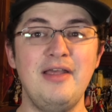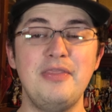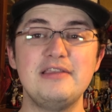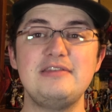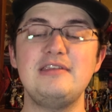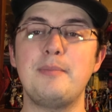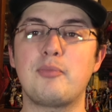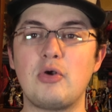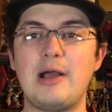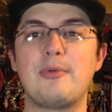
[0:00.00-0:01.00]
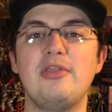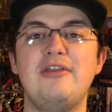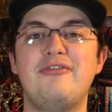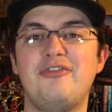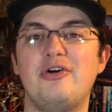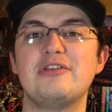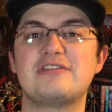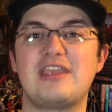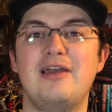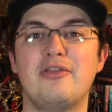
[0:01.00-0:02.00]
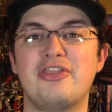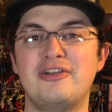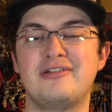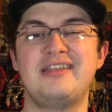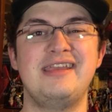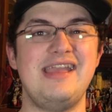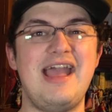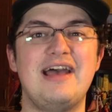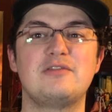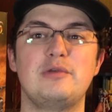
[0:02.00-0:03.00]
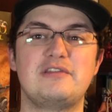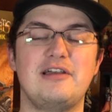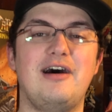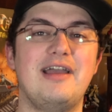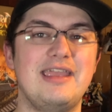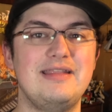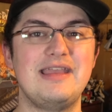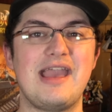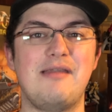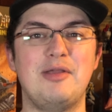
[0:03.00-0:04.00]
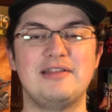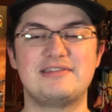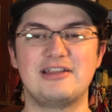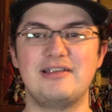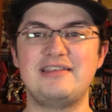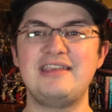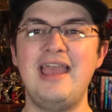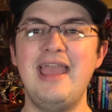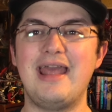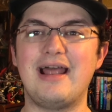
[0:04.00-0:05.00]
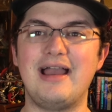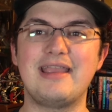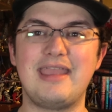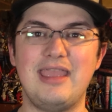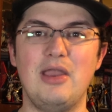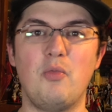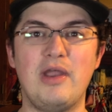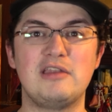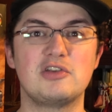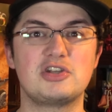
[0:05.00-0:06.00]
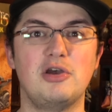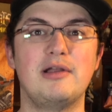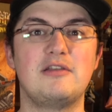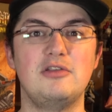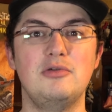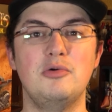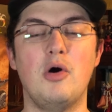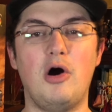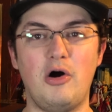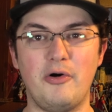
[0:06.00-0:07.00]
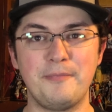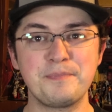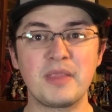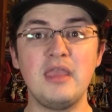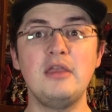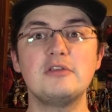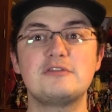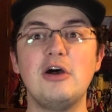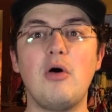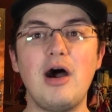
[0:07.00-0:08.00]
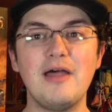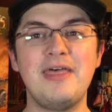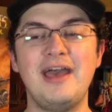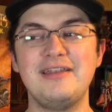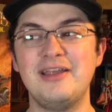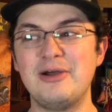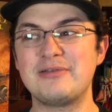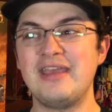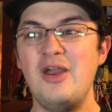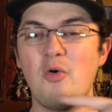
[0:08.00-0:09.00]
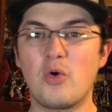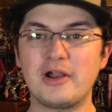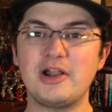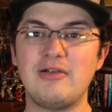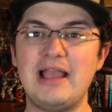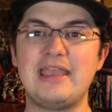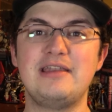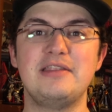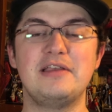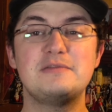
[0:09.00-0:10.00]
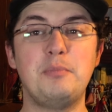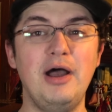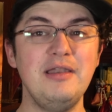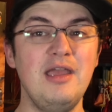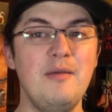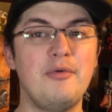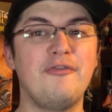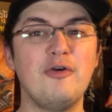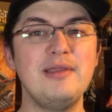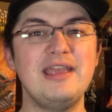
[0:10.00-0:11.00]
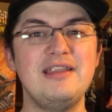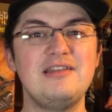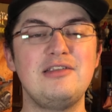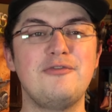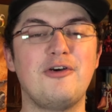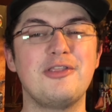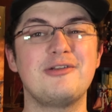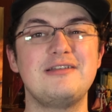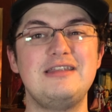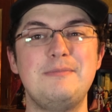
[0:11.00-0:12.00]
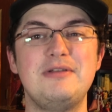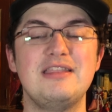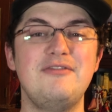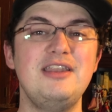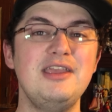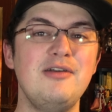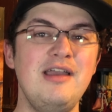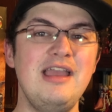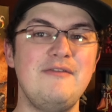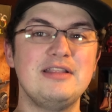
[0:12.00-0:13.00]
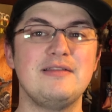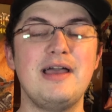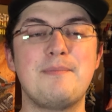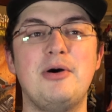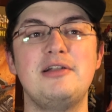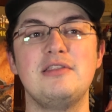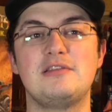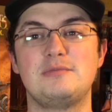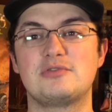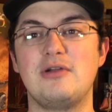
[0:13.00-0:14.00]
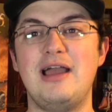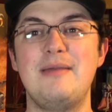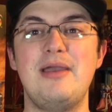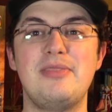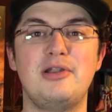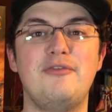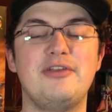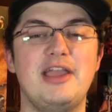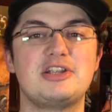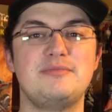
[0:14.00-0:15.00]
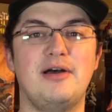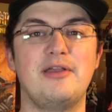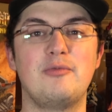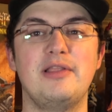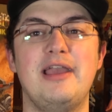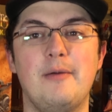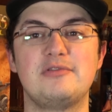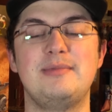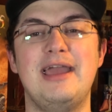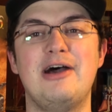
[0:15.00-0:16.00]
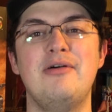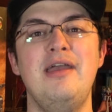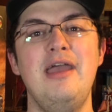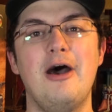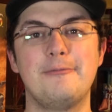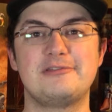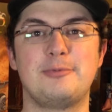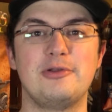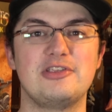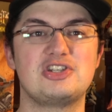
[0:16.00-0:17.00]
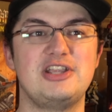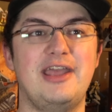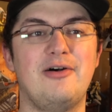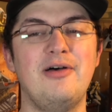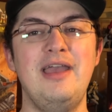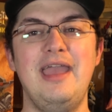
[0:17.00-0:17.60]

This is a properly full-scale Thunder Tank, as we saw in the animated series, and I can't wait to show it to you all. So on that note, we're going to crack into this, but before we get any too farther deep into the video, if you hit the like button, the subscribe, and the notification bell, that really helps me out, helps support this channel,